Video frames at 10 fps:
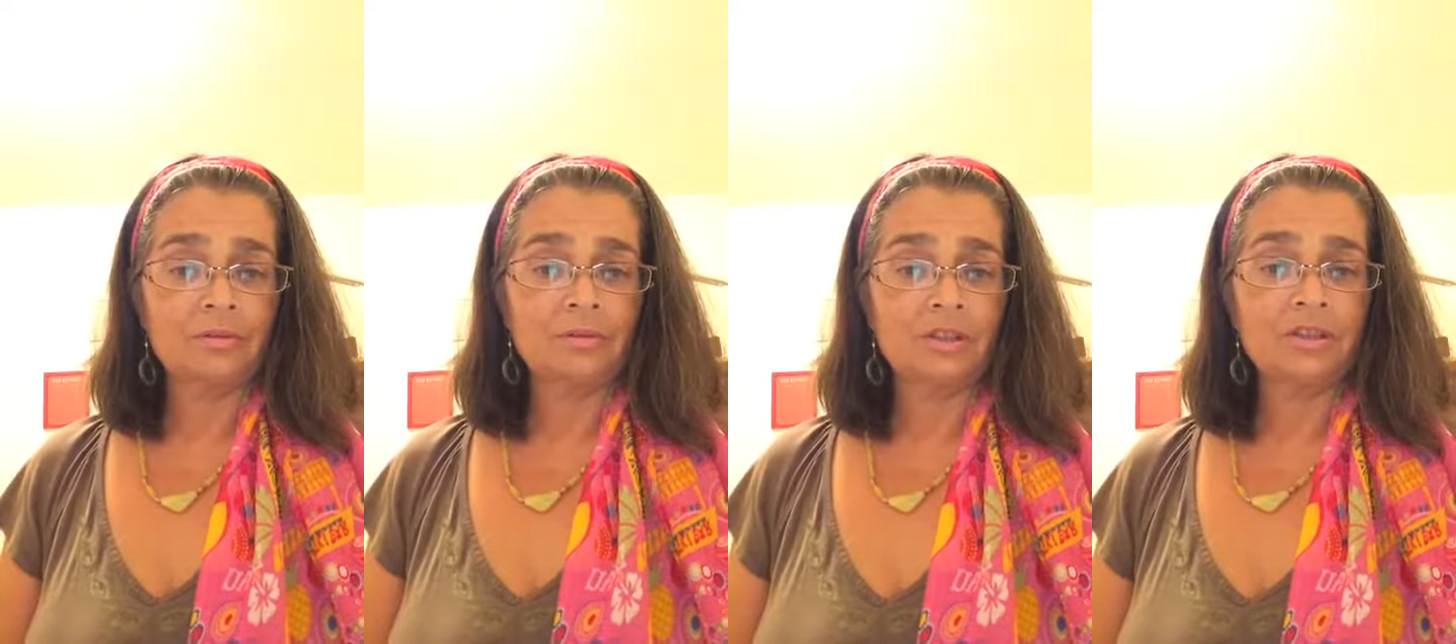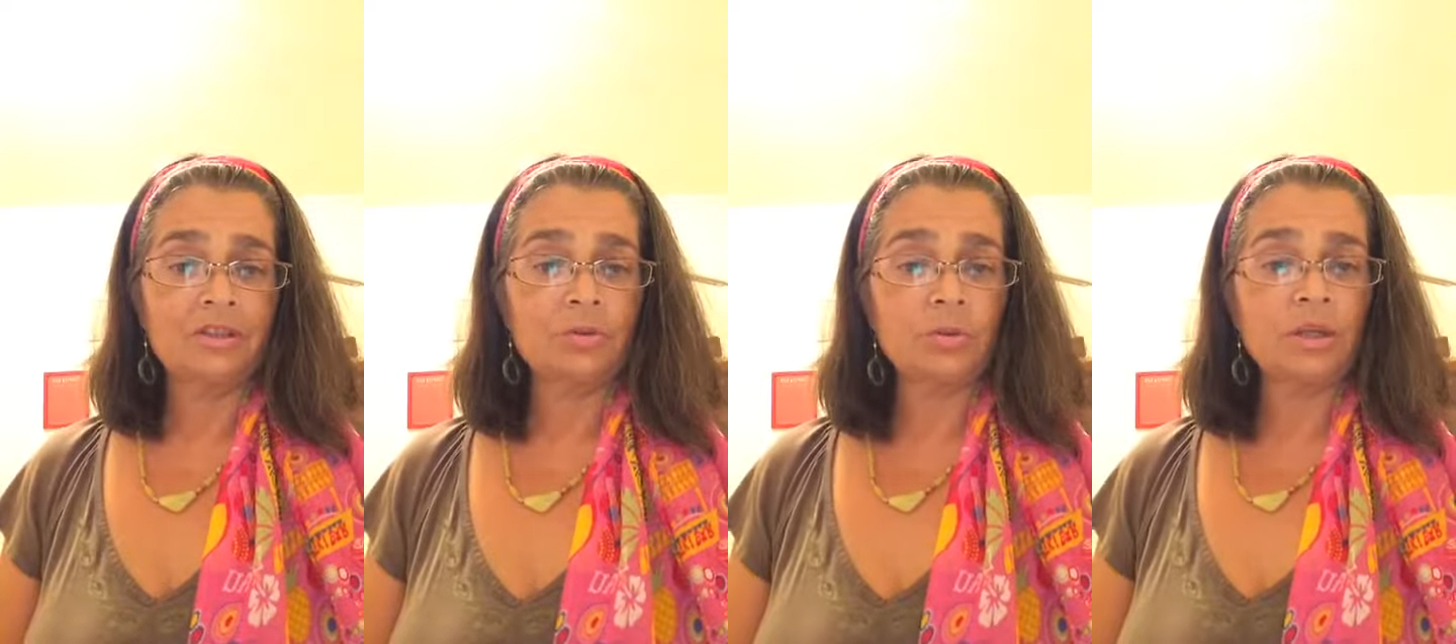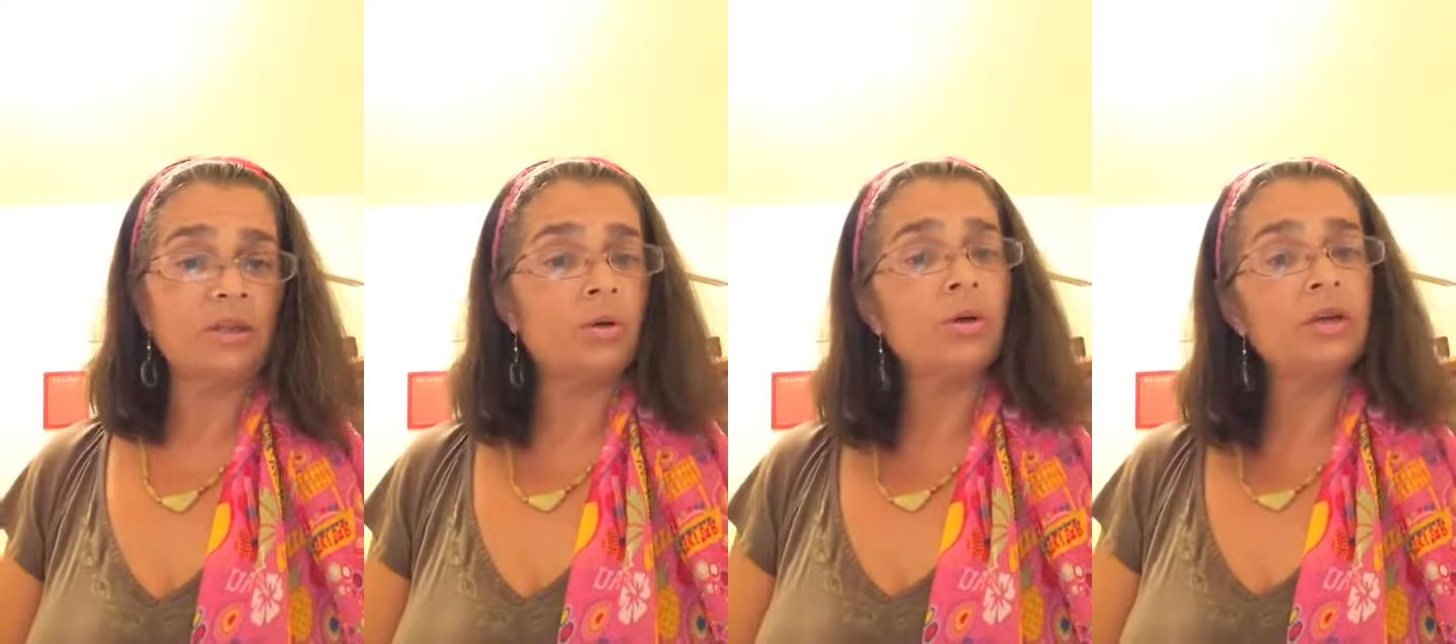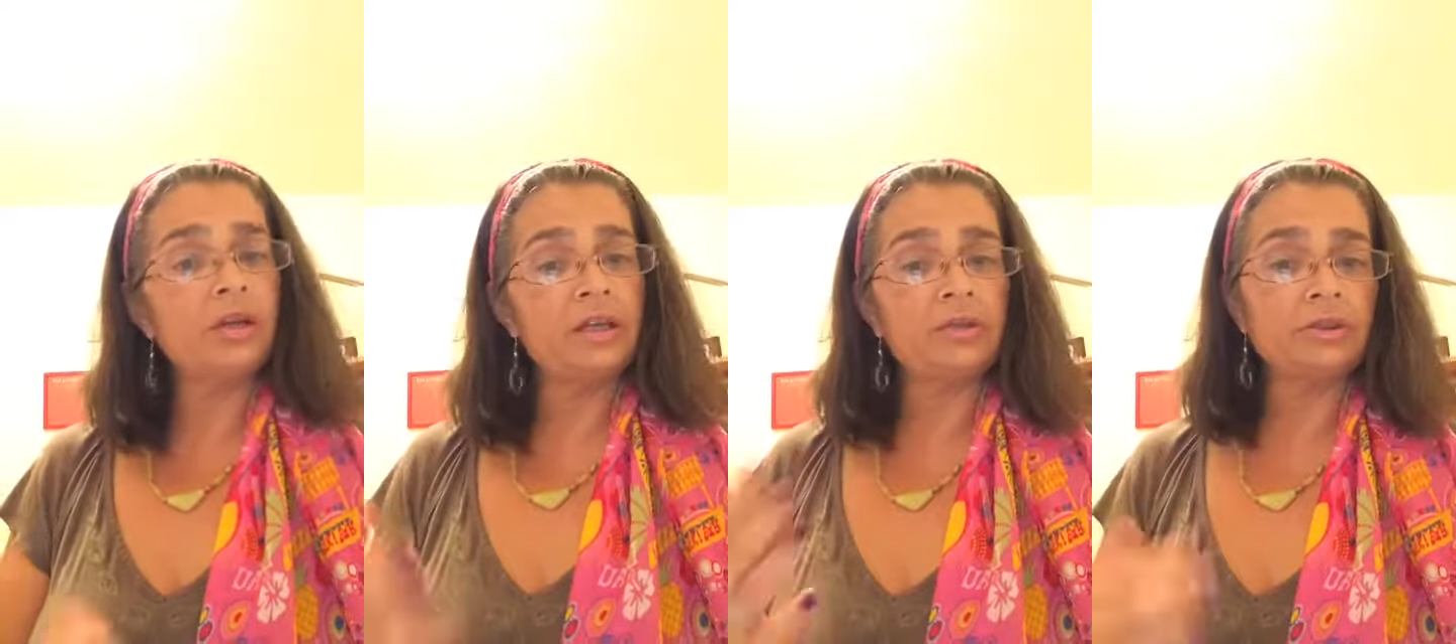This is what your
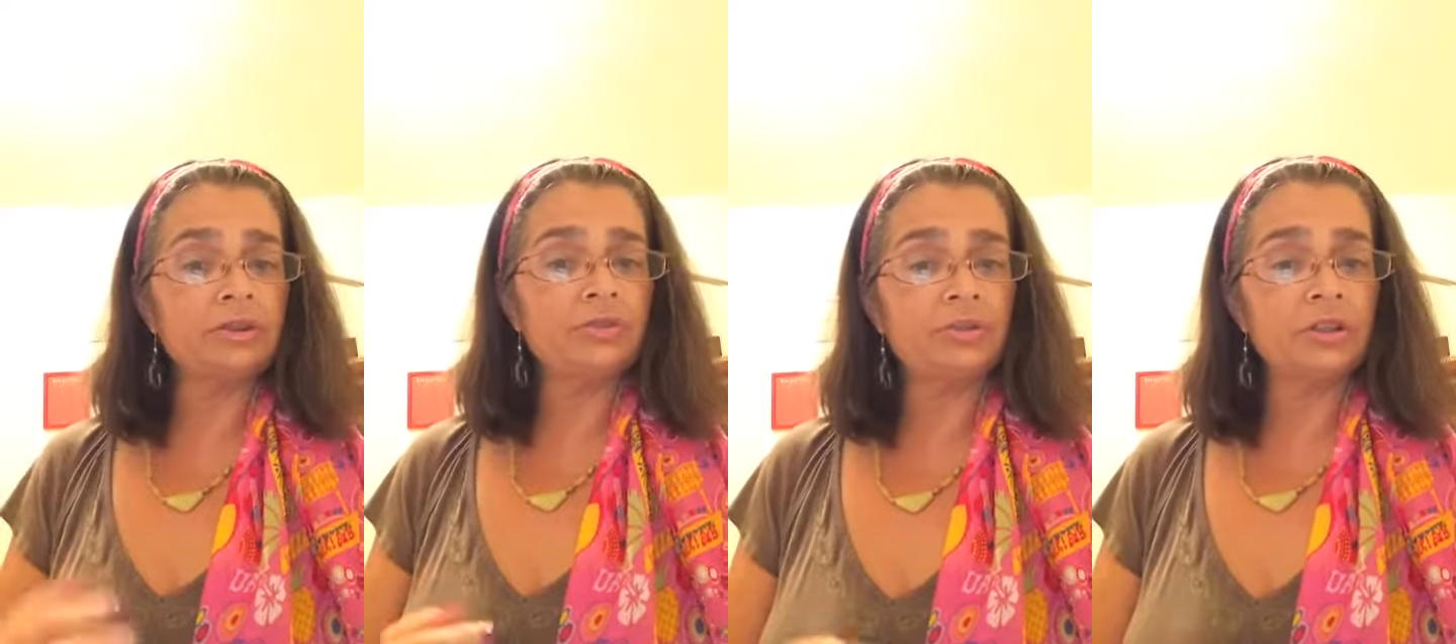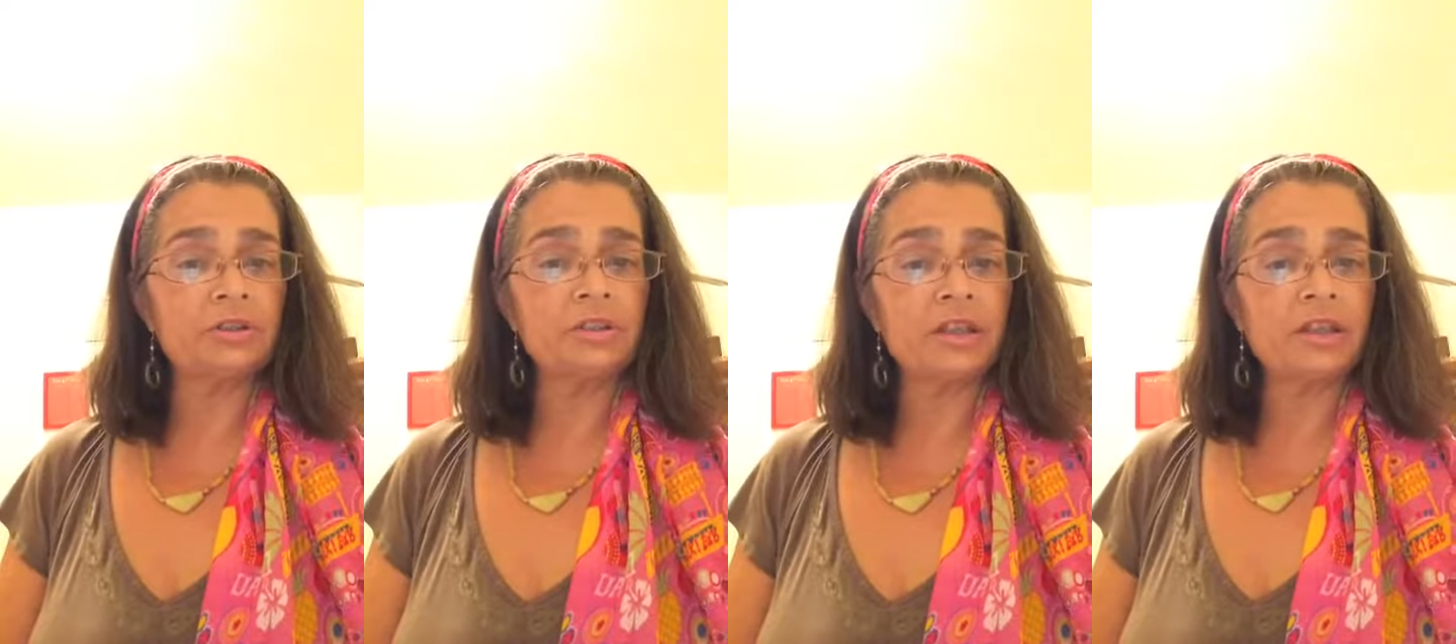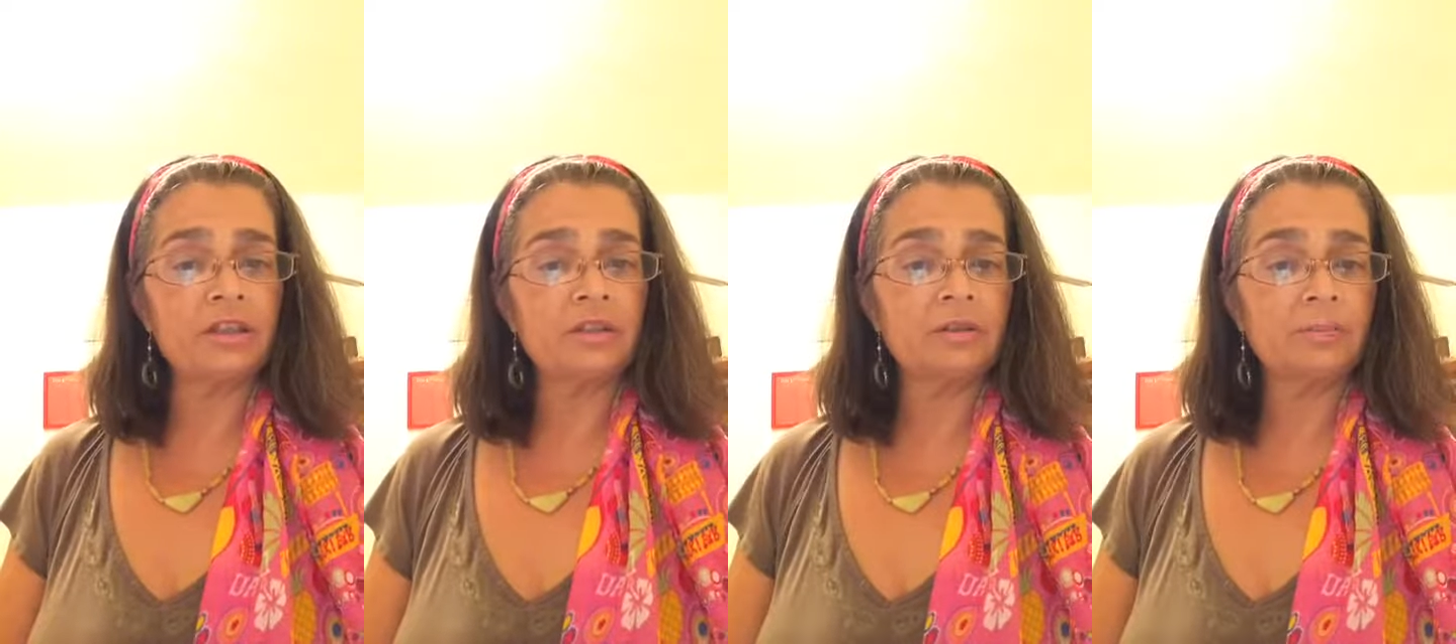energy feels like